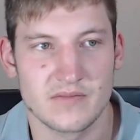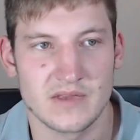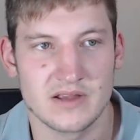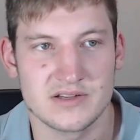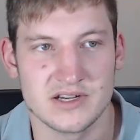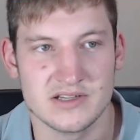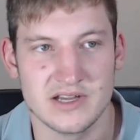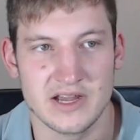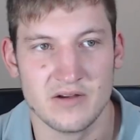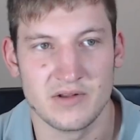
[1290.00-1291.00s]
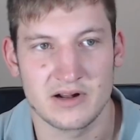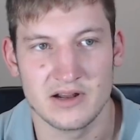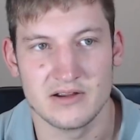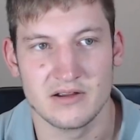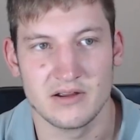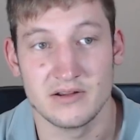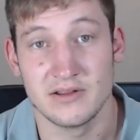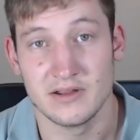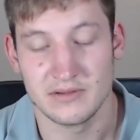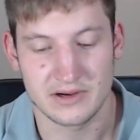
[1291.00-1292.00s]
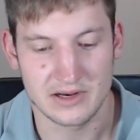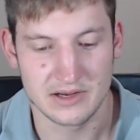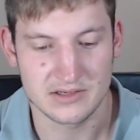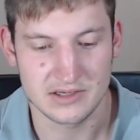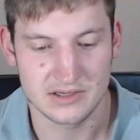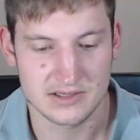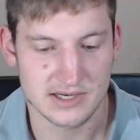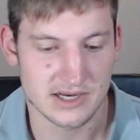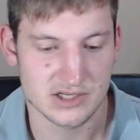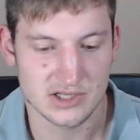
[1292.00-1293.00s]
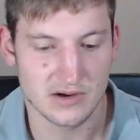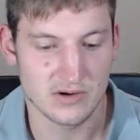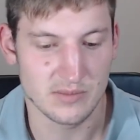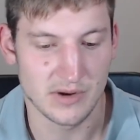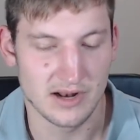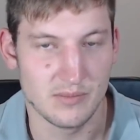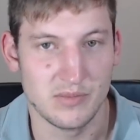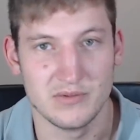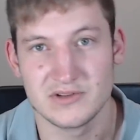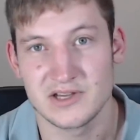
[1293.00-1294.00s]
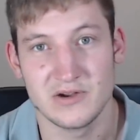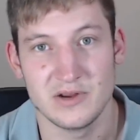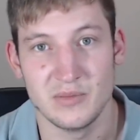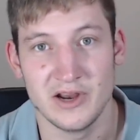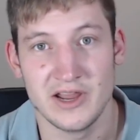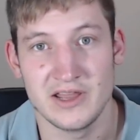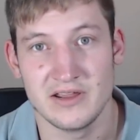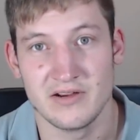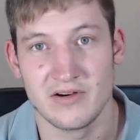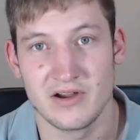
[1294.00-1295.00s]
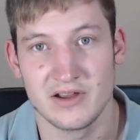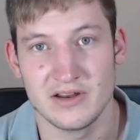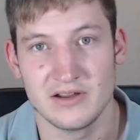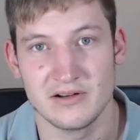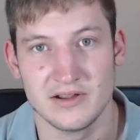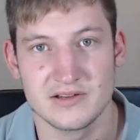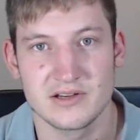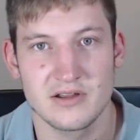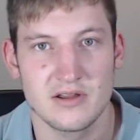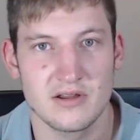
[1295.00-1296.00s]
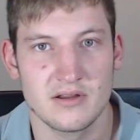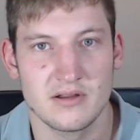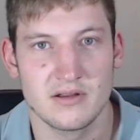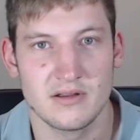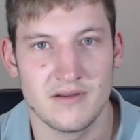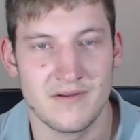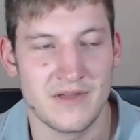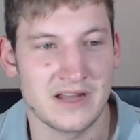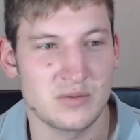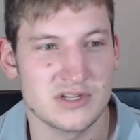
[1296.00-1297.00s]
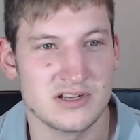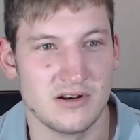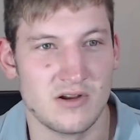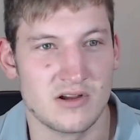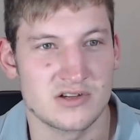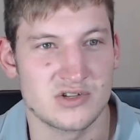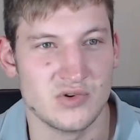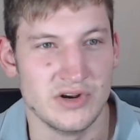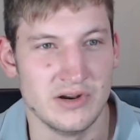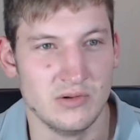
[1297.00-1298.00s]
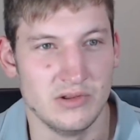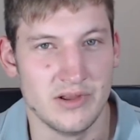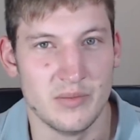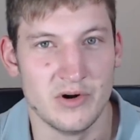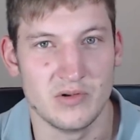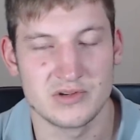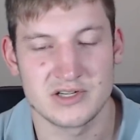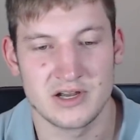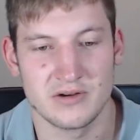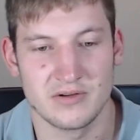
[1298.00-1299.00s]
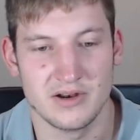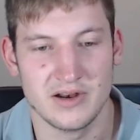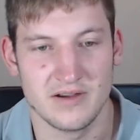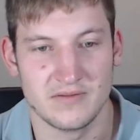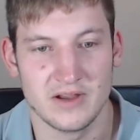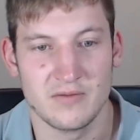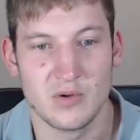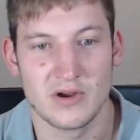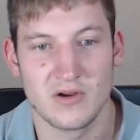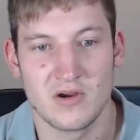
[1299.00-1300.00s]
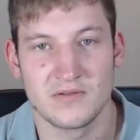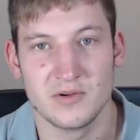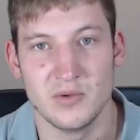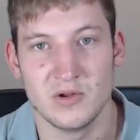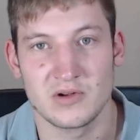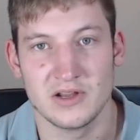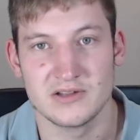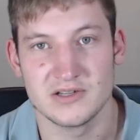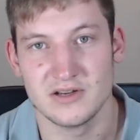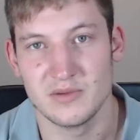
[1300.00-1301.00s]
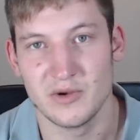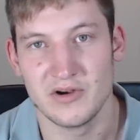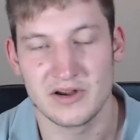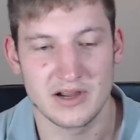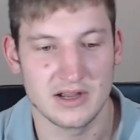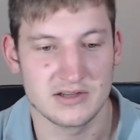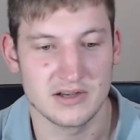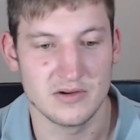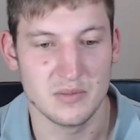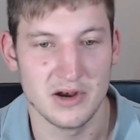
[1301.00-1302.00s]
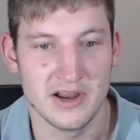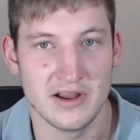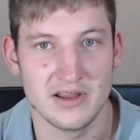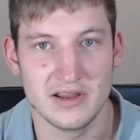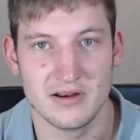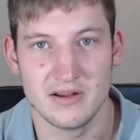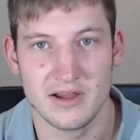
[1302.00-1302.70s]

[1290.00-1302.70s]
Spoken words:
Since the end of the Clinton / Tony Blair era in England, that was the last real liberal side on the left. Everyone after Bill Clinton in America and Tony Blair in